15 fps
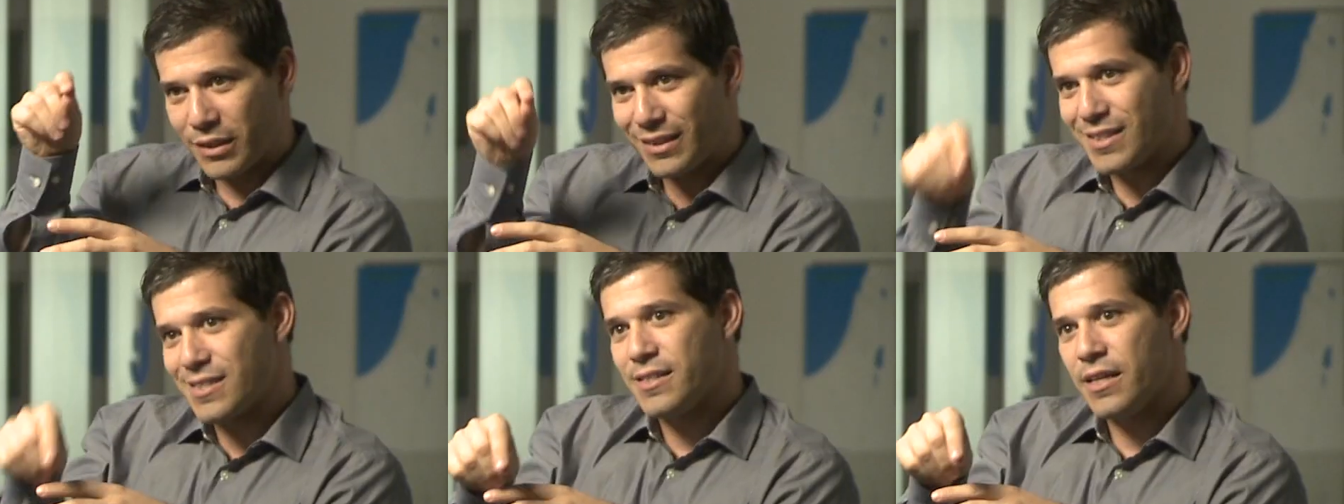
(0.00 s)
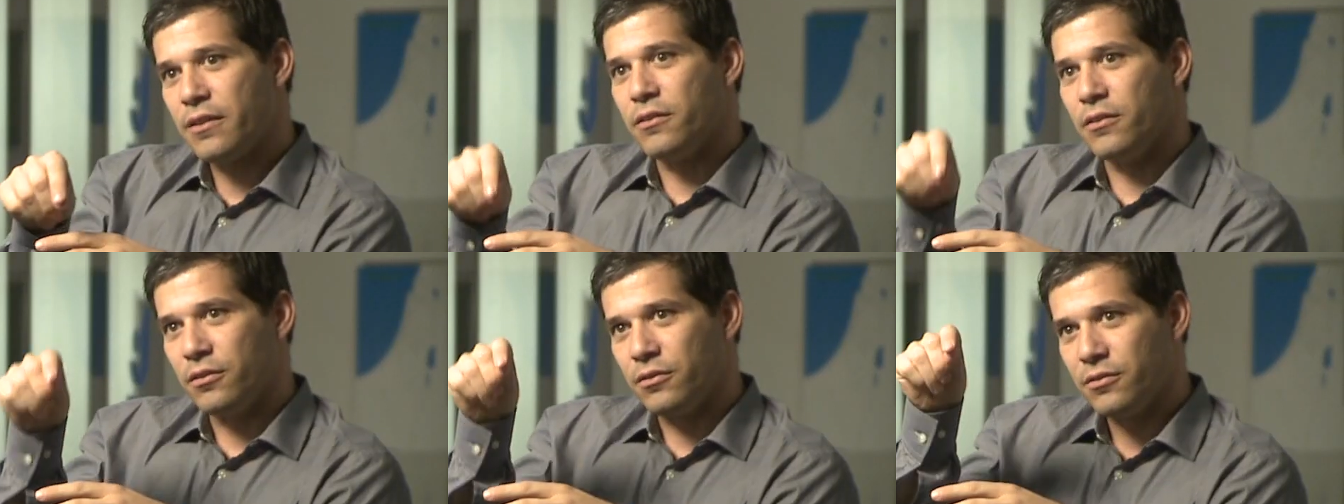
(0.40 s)
but the
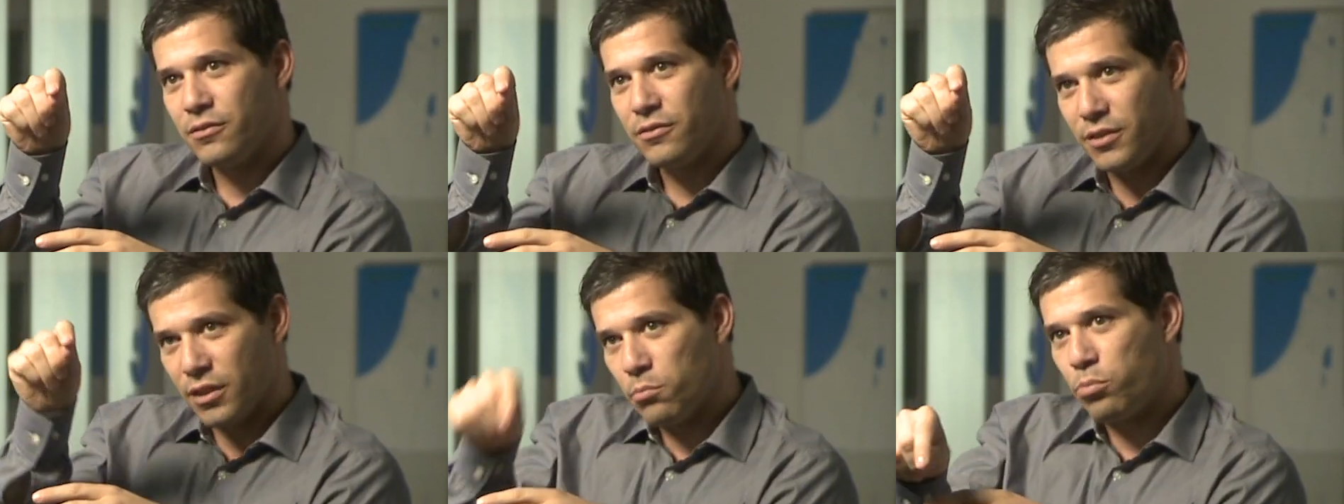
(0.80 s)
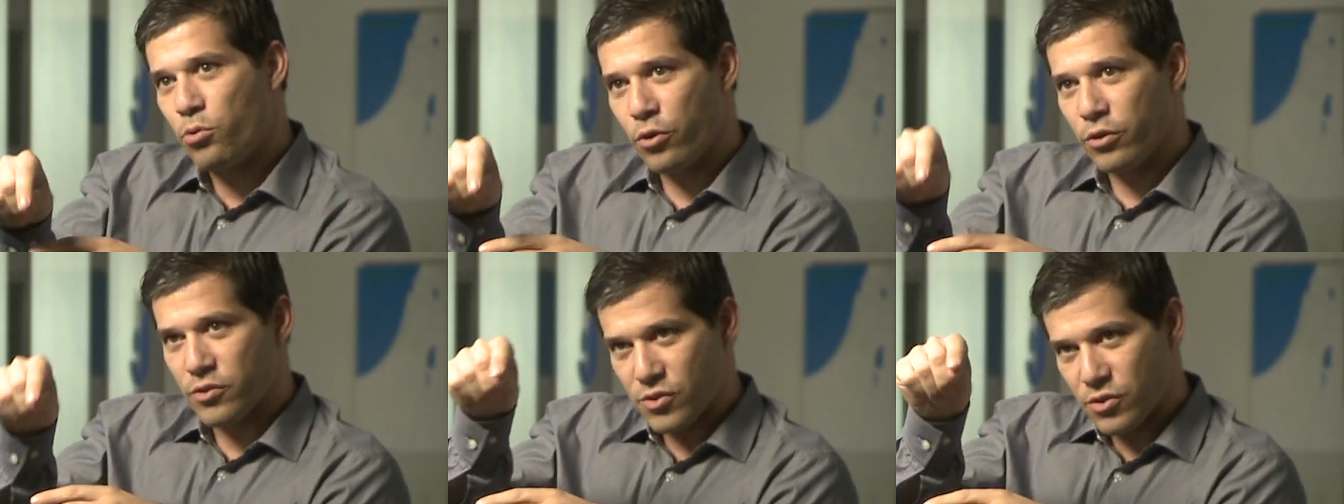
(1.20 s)
signal, the
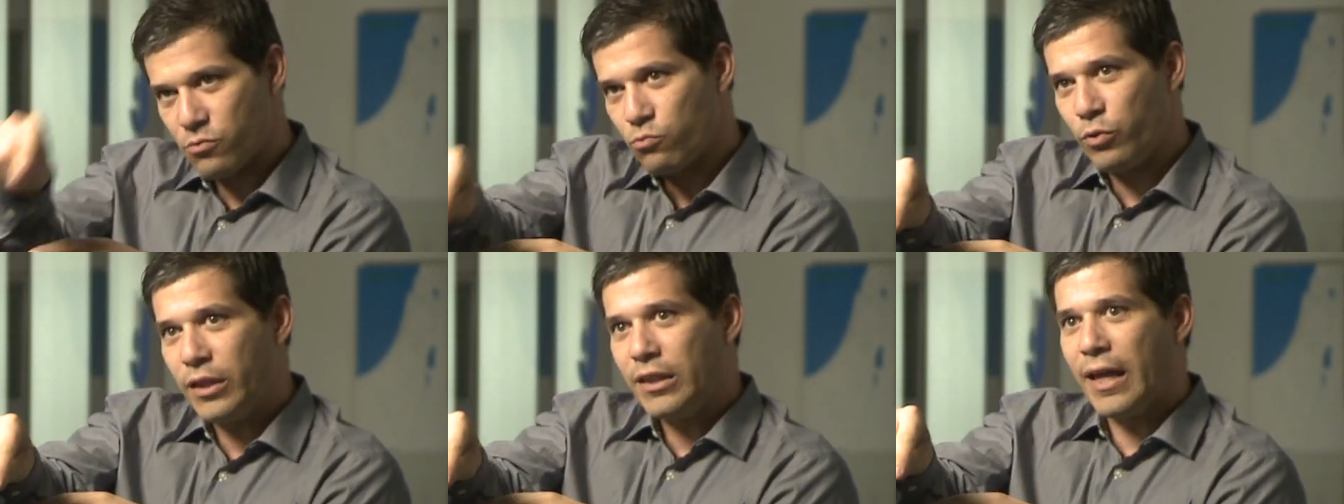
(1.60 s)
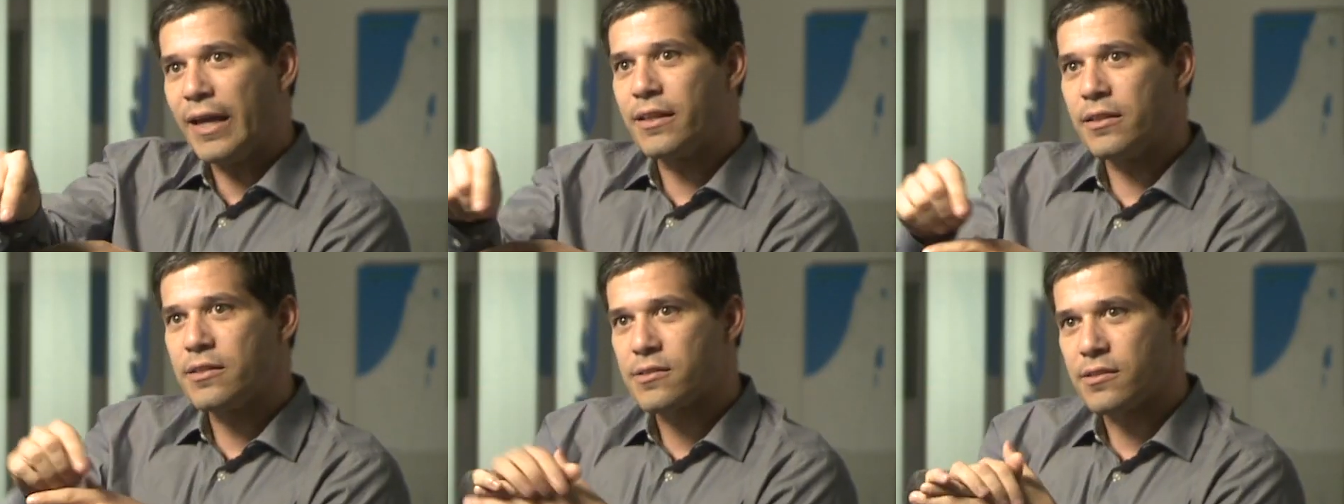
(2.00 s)
importance, we
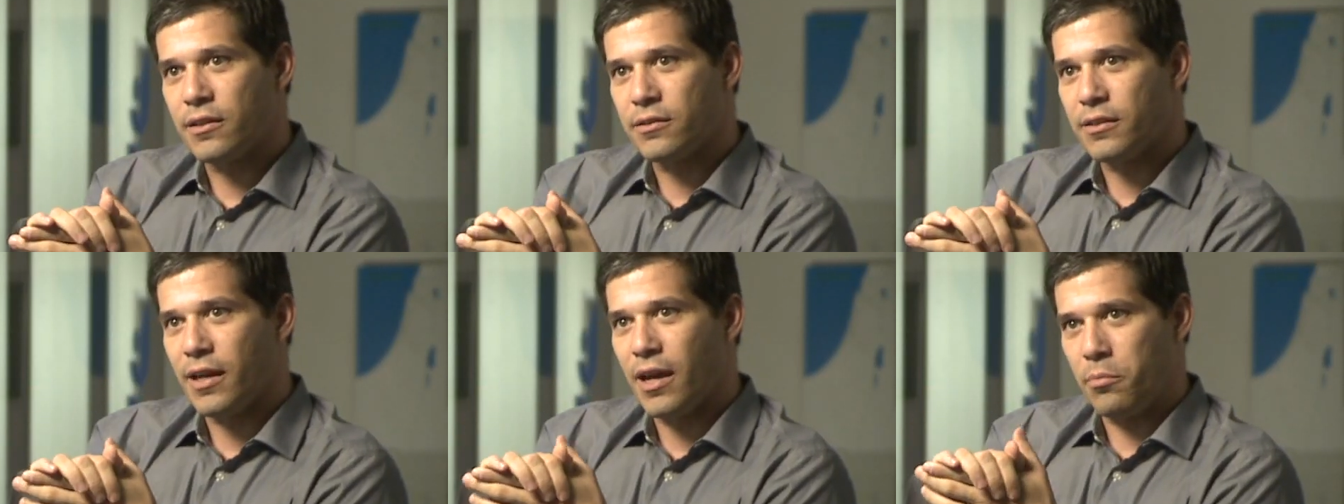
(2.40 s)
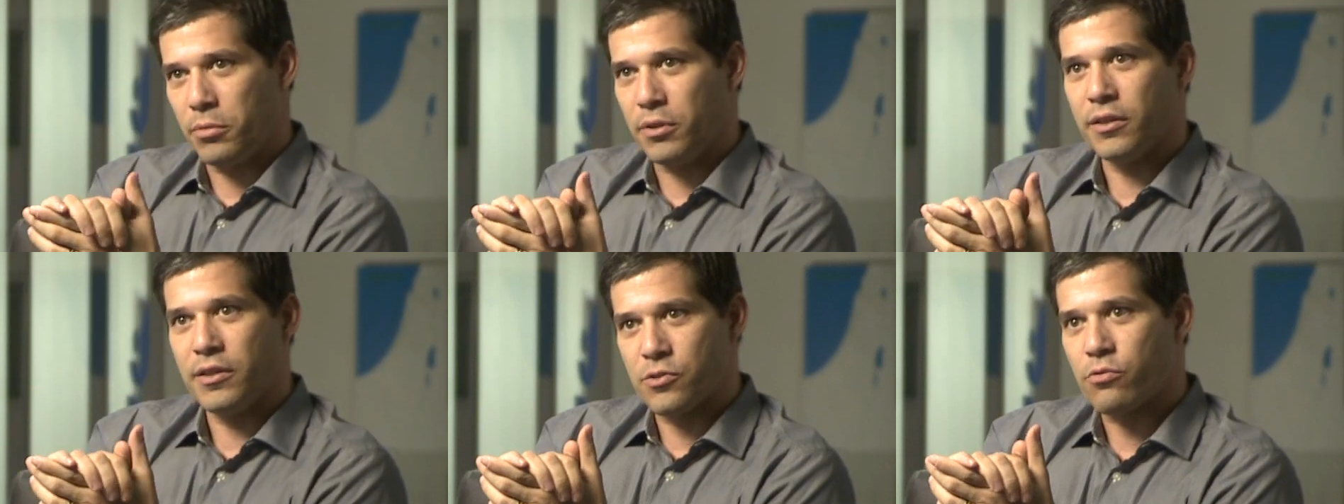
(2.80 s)
like this thing to
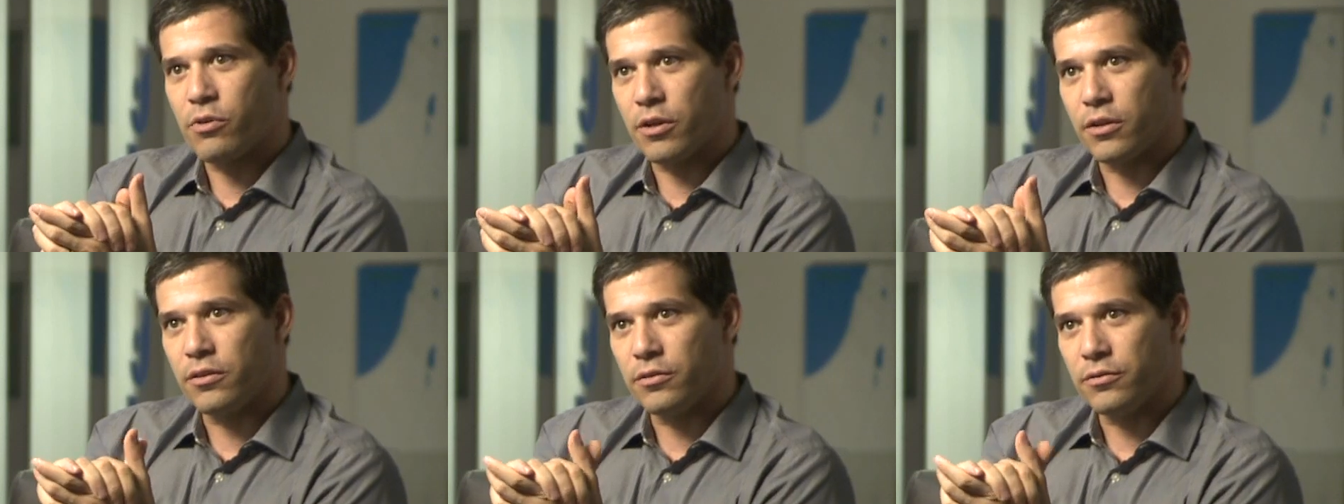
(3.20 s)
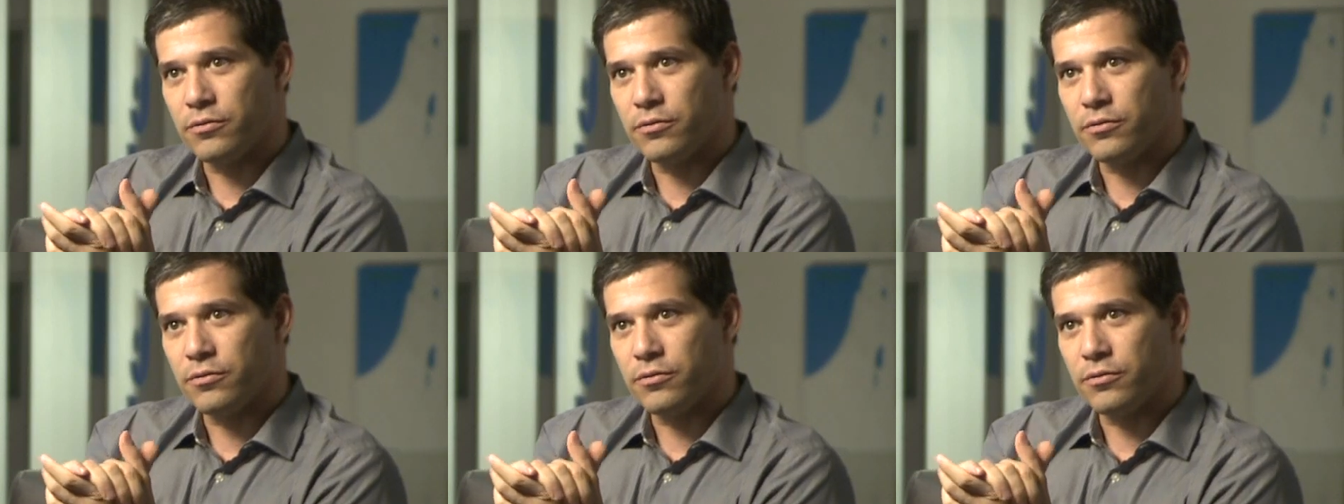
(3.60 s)
happen, is critical.